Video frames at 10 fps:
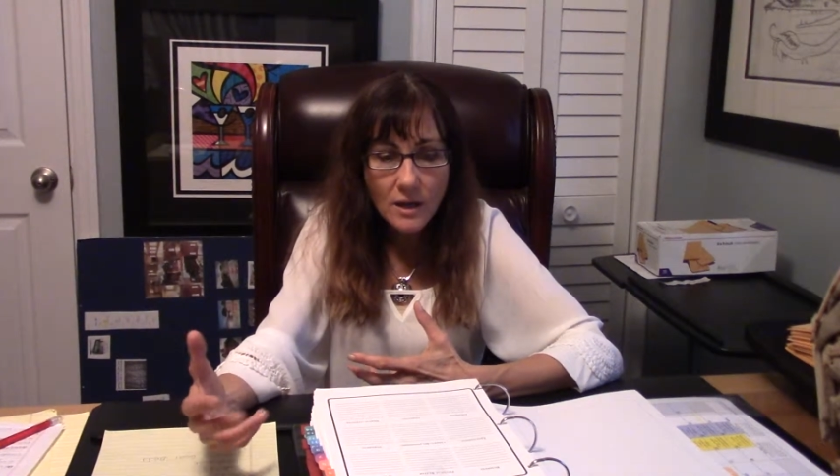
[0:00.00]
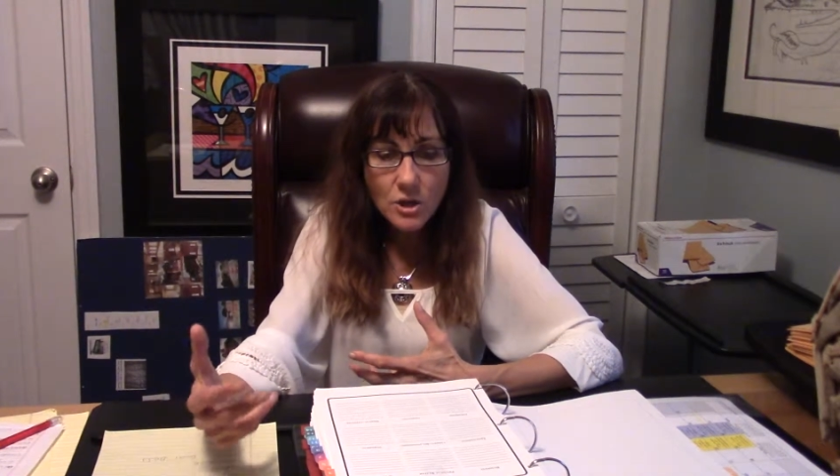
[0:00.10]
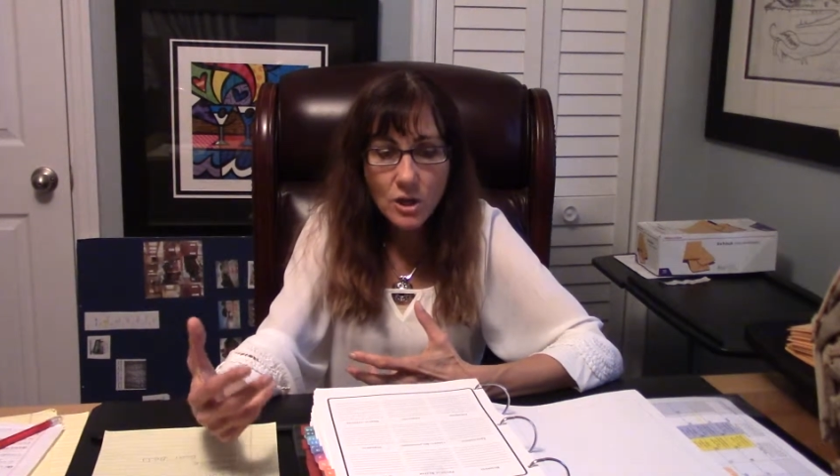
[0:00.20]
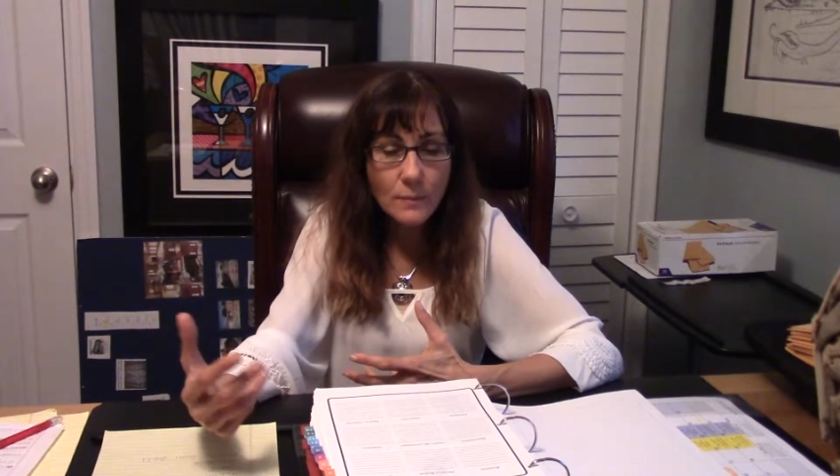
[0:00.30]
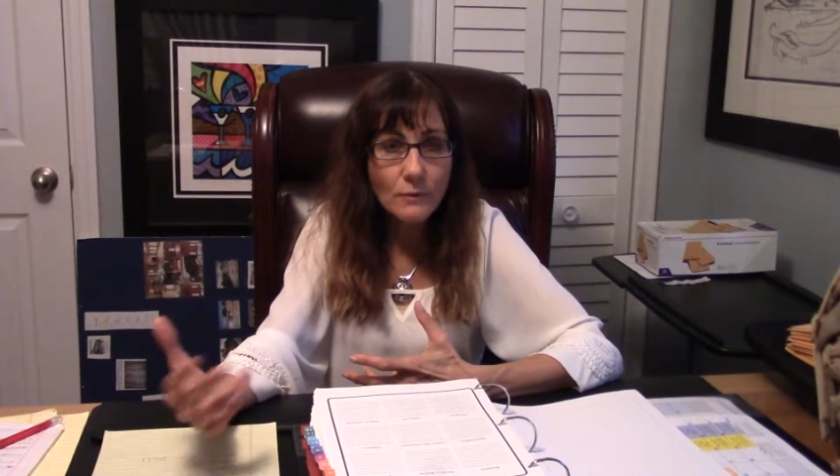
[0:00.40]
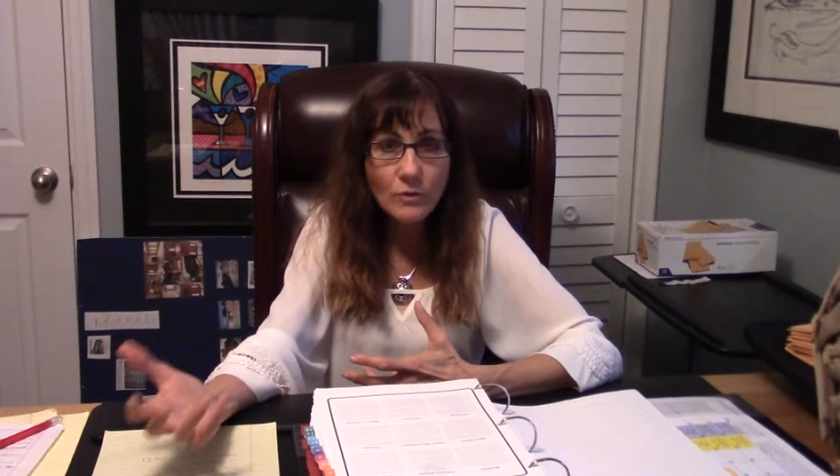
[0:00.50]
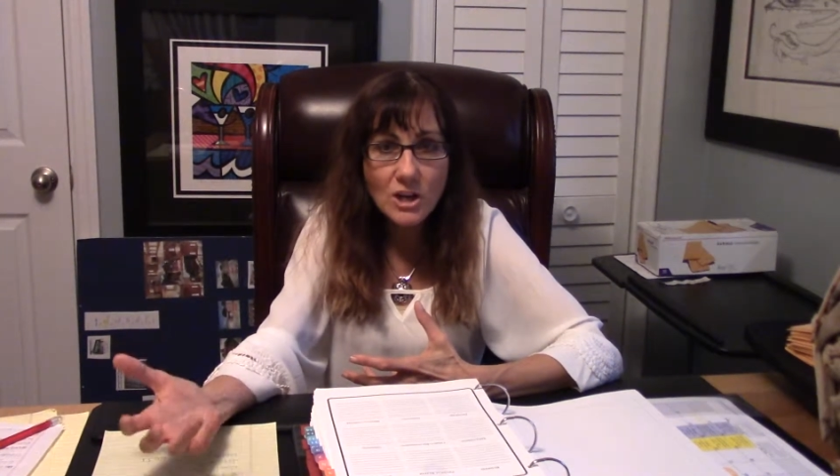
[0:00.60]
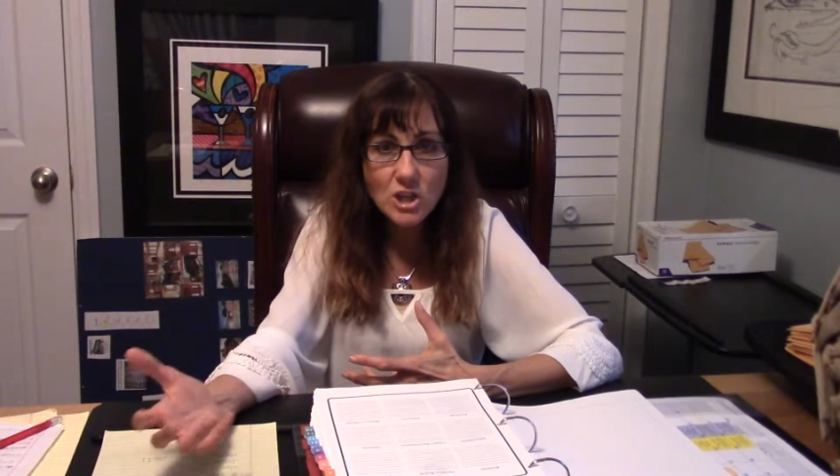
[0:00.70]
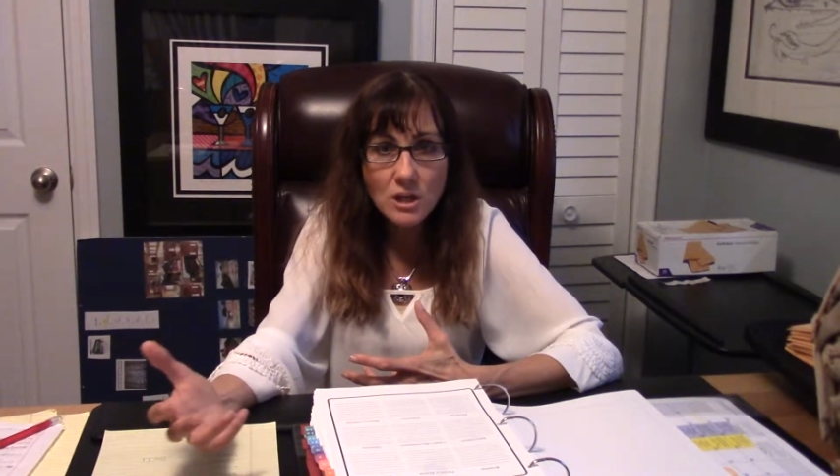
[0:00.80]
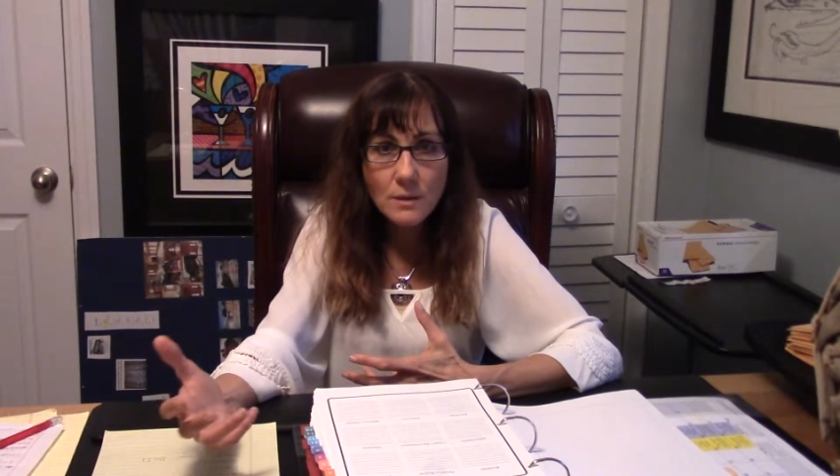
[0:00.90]
You're going to be
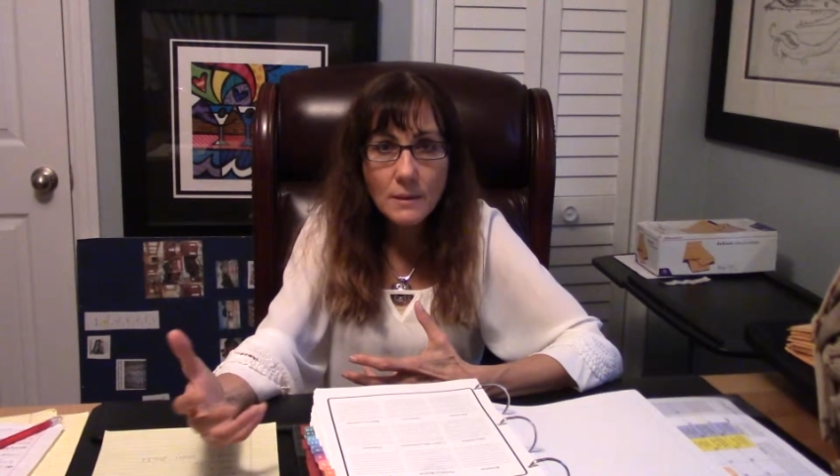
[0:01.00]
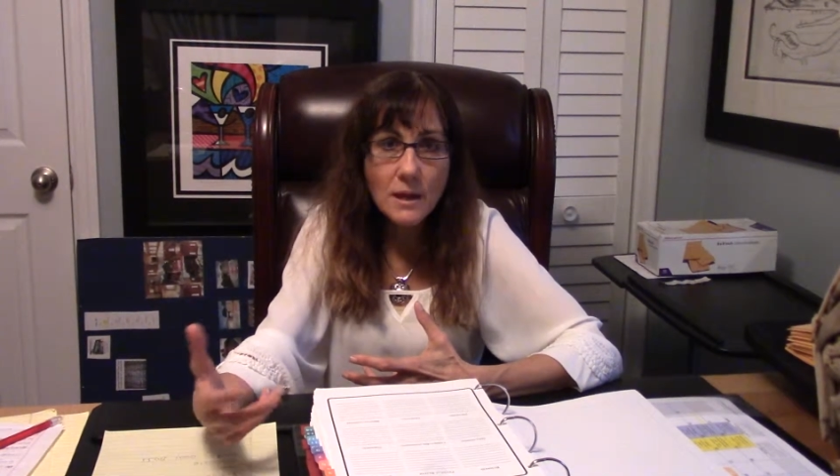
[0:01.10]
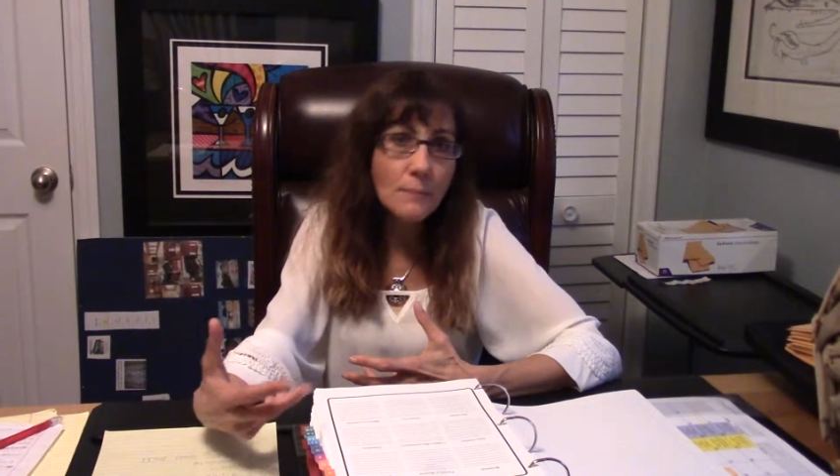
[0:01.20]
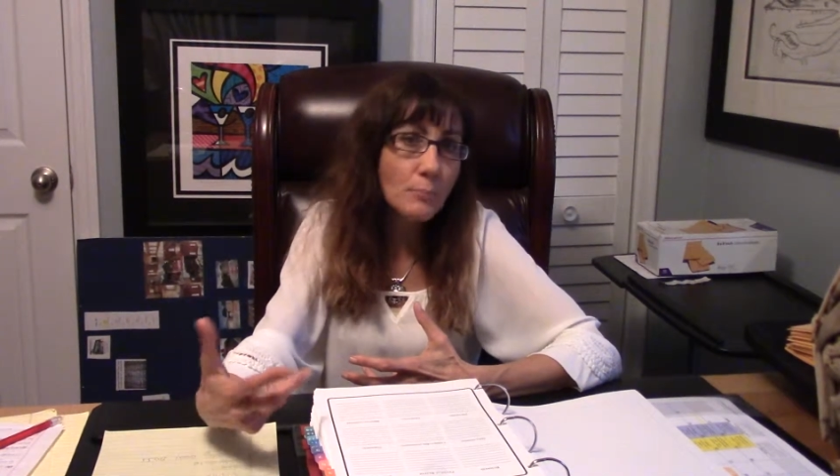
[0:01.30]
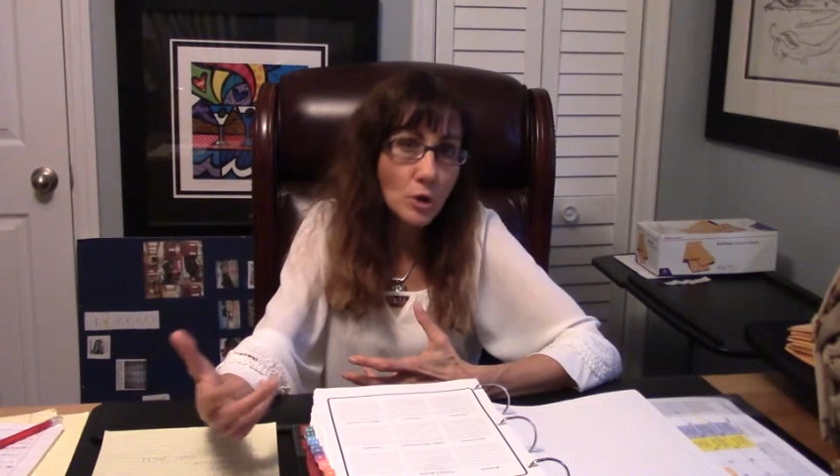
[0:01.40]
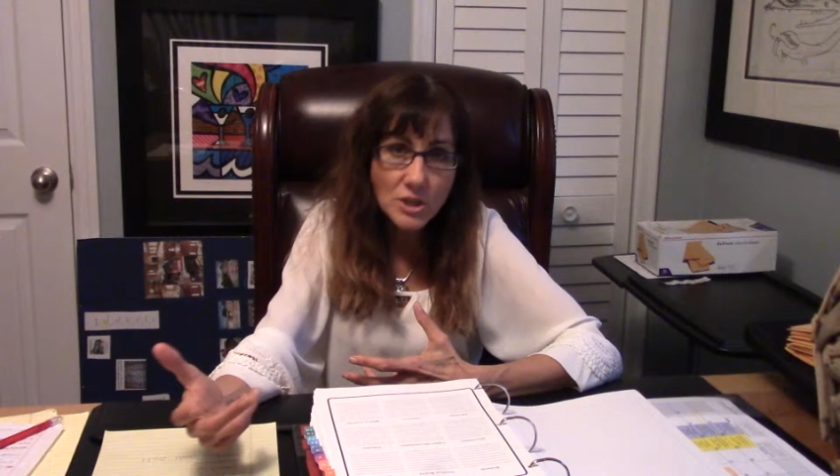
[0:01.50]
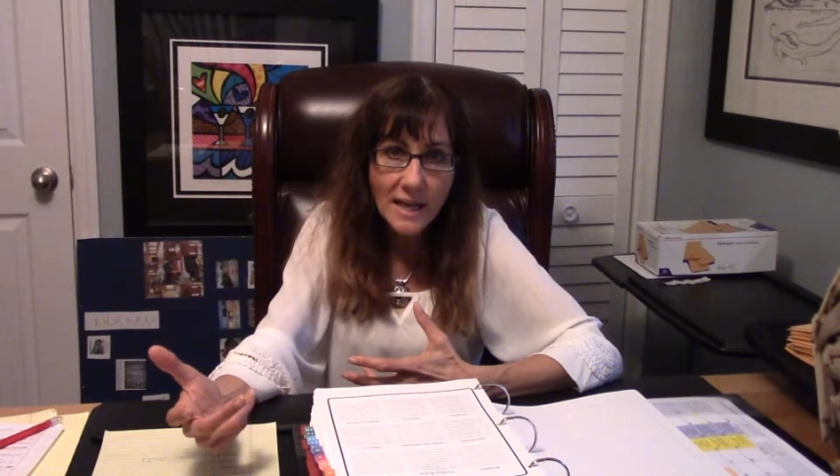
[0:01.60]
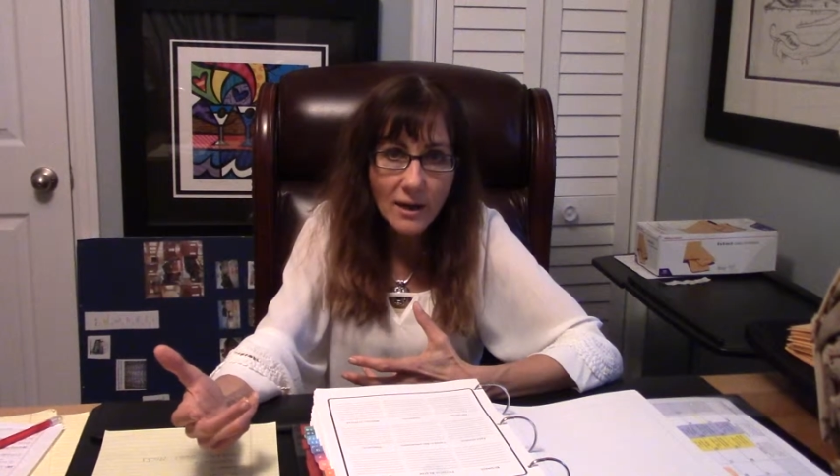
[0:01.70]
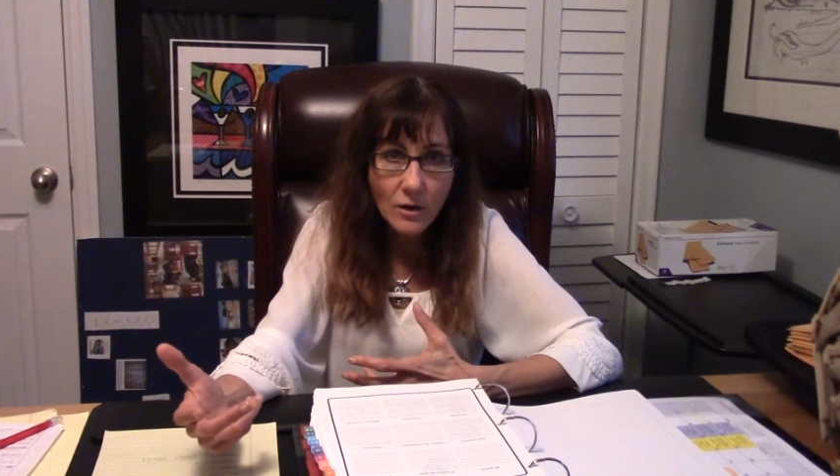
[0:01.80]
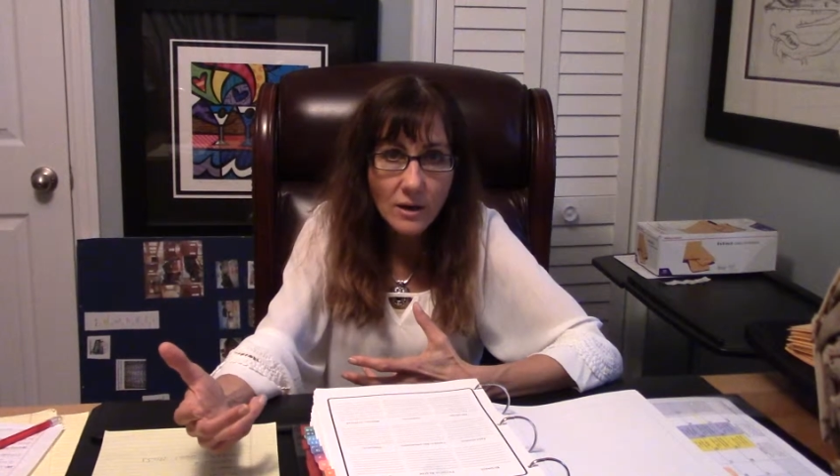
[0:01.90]
rich and burnt
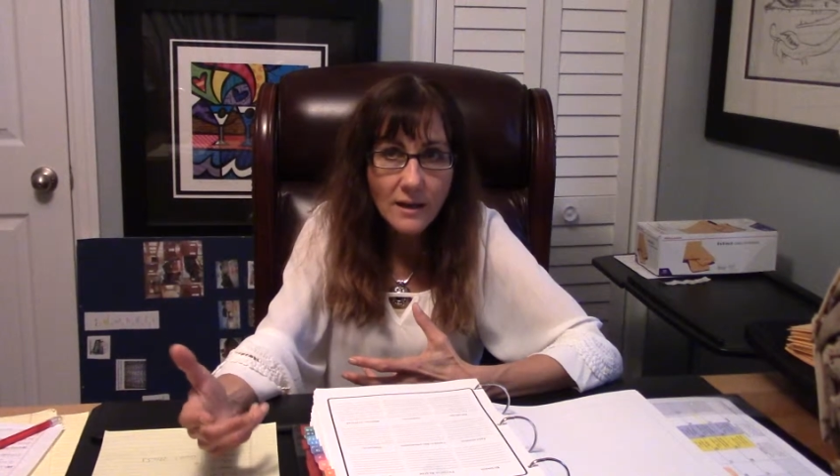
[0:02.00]
out.